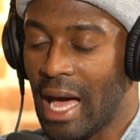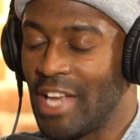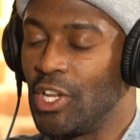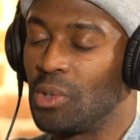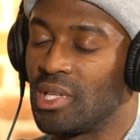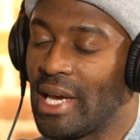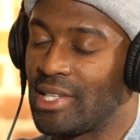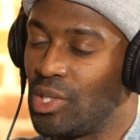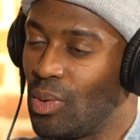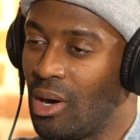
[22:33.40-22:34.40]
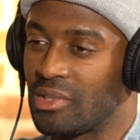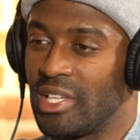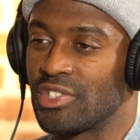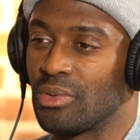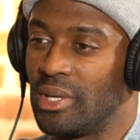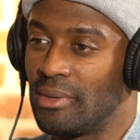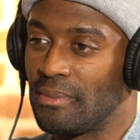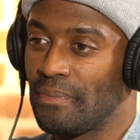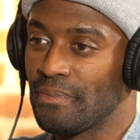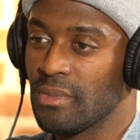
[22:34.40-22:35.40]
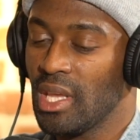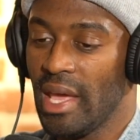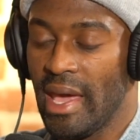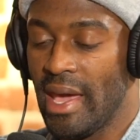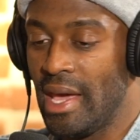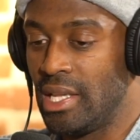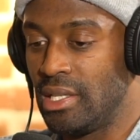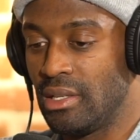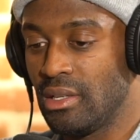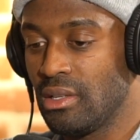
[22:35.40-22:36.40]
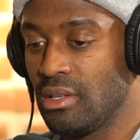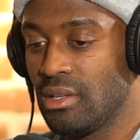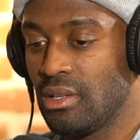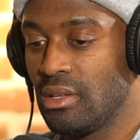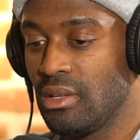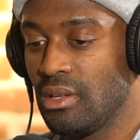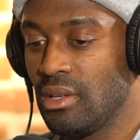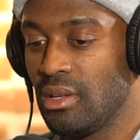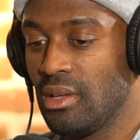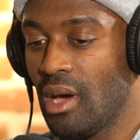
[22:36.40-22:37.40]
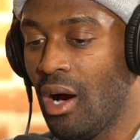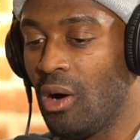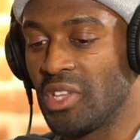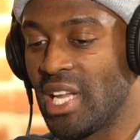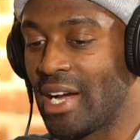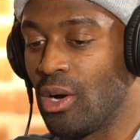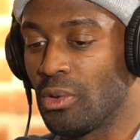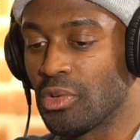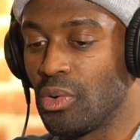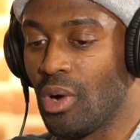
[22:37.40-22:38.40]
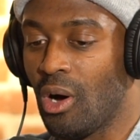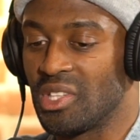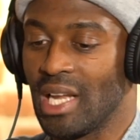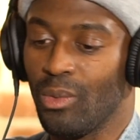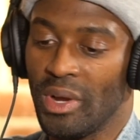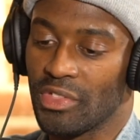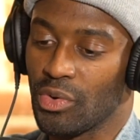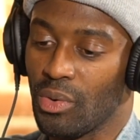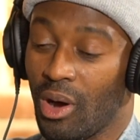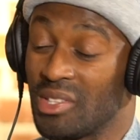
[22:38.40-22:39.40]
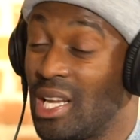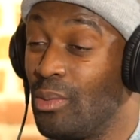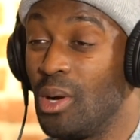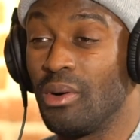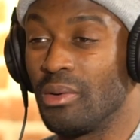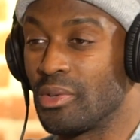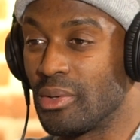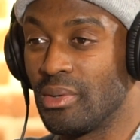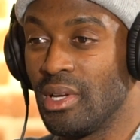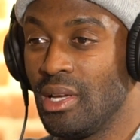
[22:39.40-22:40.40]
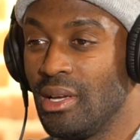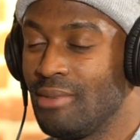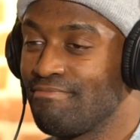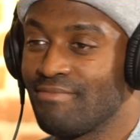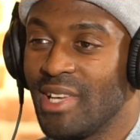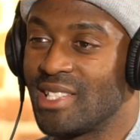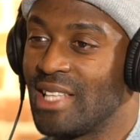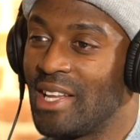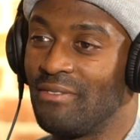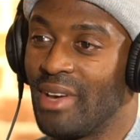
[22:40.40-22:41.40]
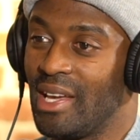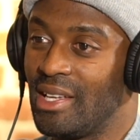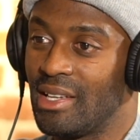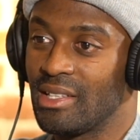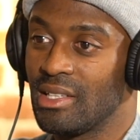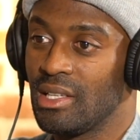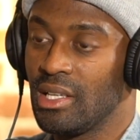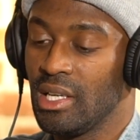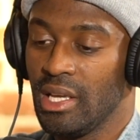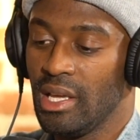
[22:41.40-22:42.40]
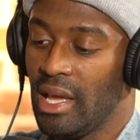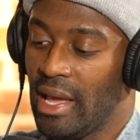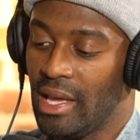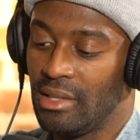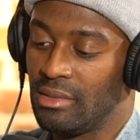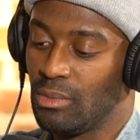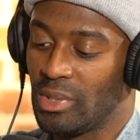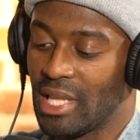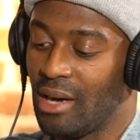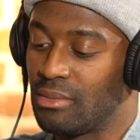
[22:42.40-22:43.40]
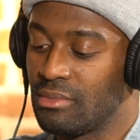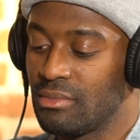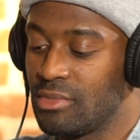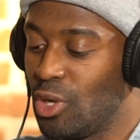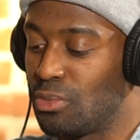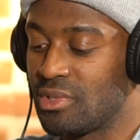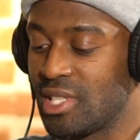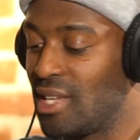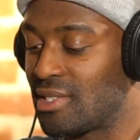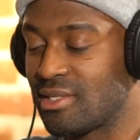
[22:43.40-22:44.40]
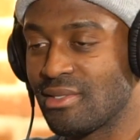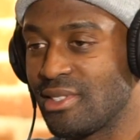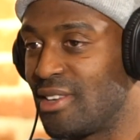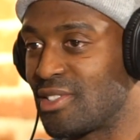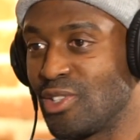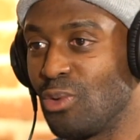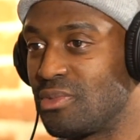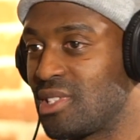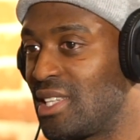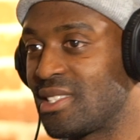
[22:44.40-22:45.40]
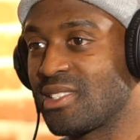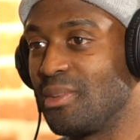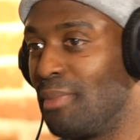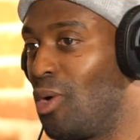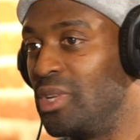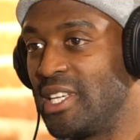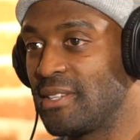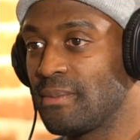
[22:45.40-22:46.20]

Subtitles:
I know that I can do all things through him. And all that I go through, all that I went through, all that I will go through, it's not in vain. And without no test, there's no testimony.